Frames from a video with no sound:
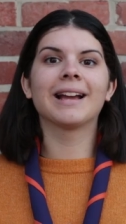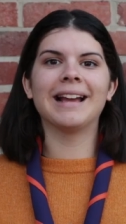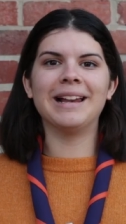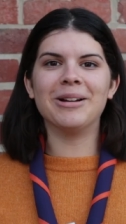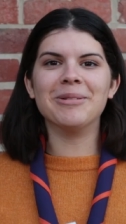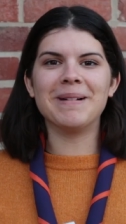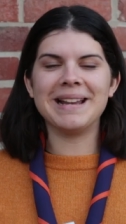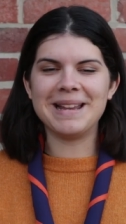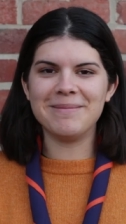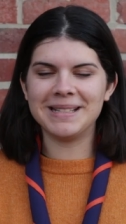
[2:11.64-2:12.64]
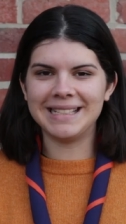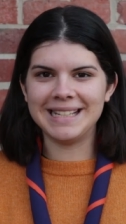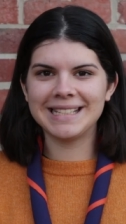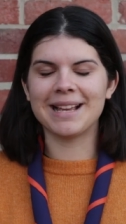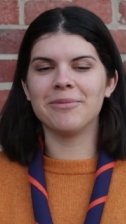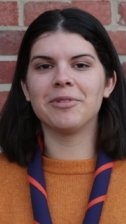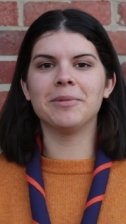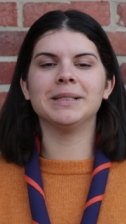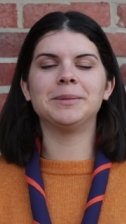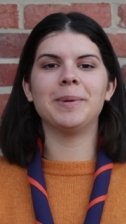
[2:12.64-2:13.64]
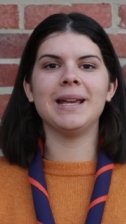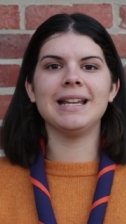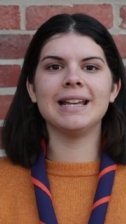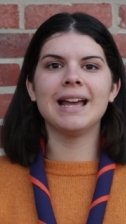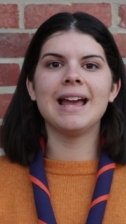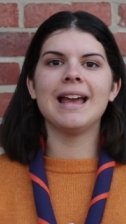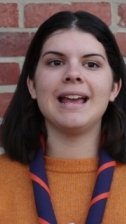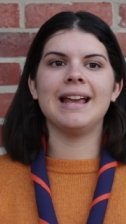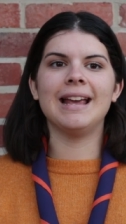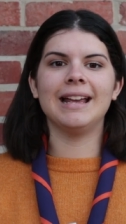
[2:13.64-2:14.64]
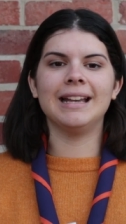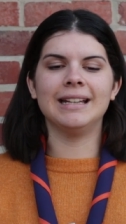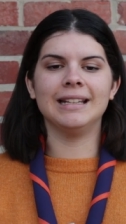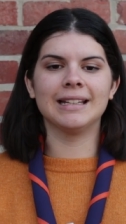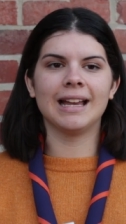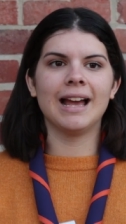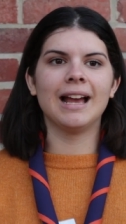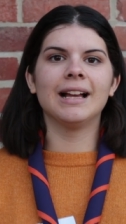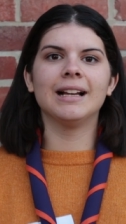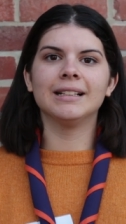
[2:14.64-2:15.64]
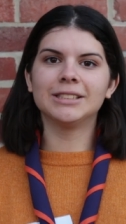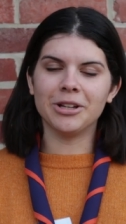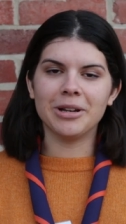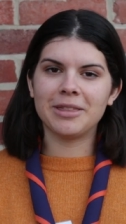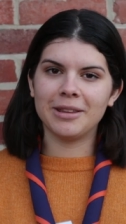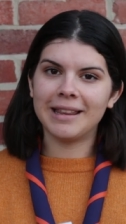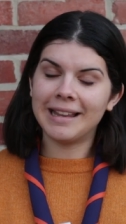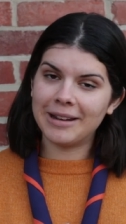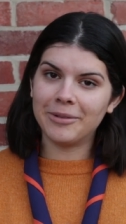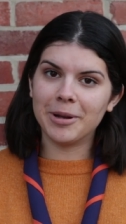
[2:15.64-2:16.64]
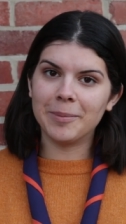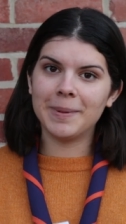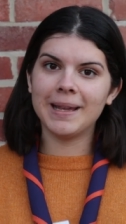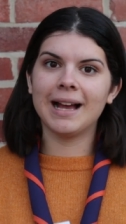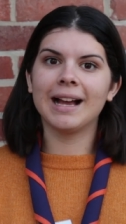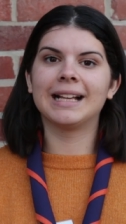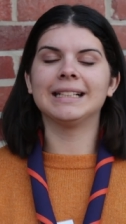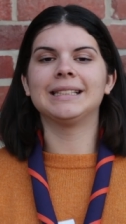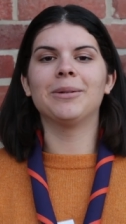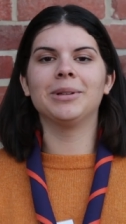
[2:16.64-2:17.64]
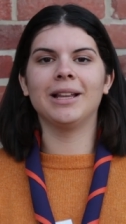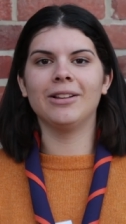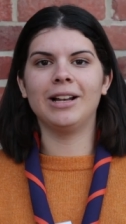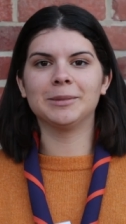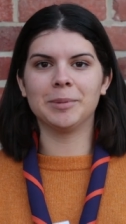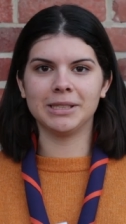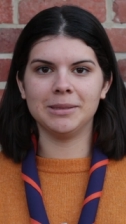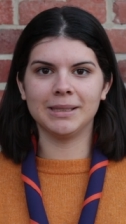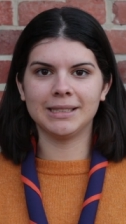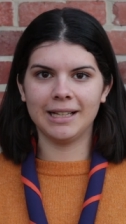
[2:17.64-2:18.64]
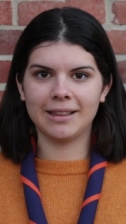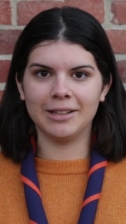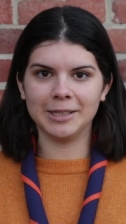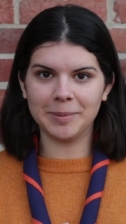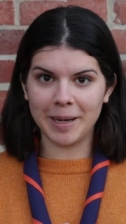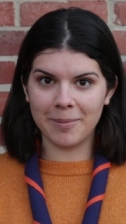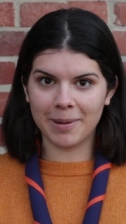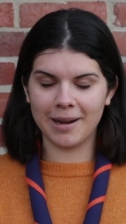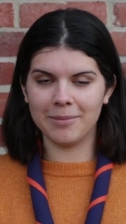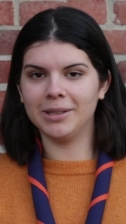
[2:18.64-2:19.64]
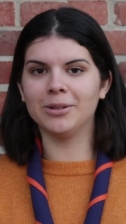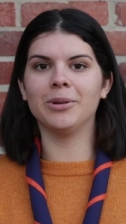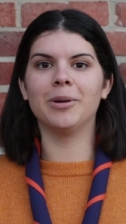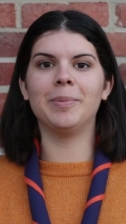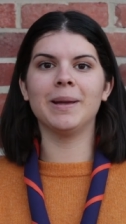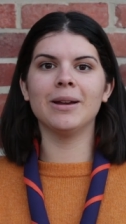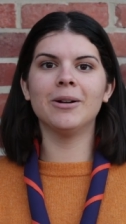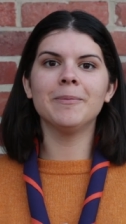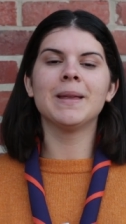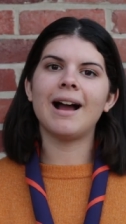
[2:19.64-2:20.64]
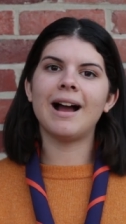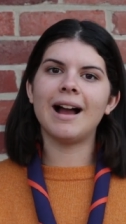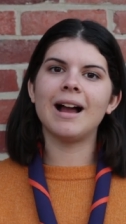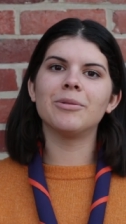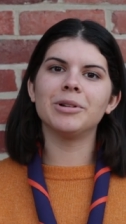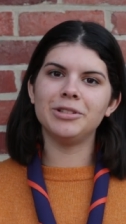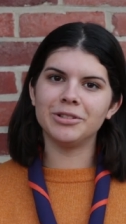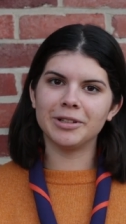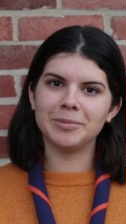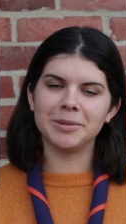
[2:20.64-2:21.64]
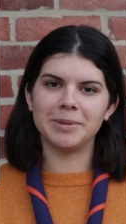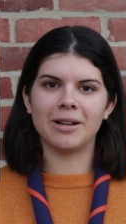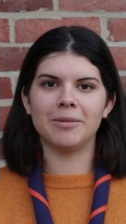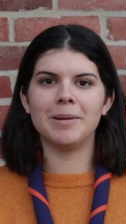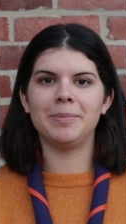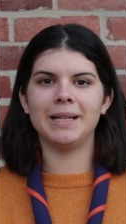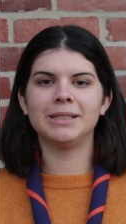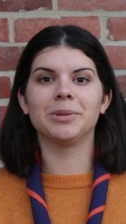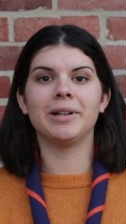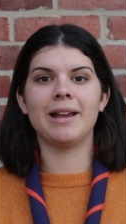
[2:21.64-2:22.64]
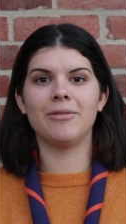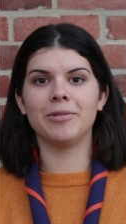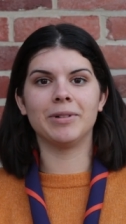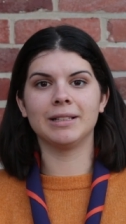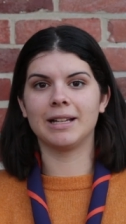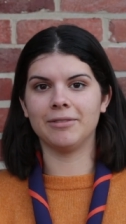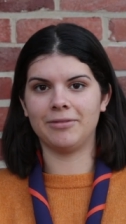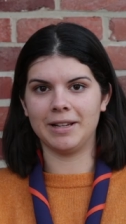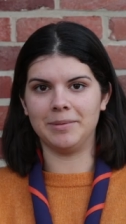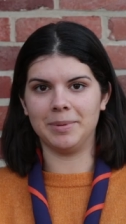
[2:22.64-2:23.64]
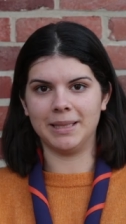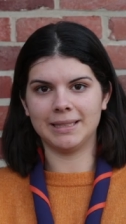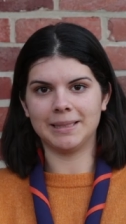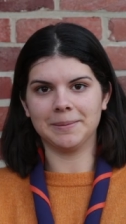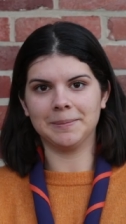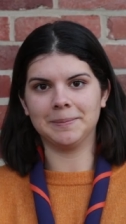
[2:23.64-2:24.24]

Hello, my name is Liz, I'm from Spain and soy una ciudadana europea que está votando en las próximas elecciones para el Parlamento Europeo. I want Europe to become a place where everyone can find peace.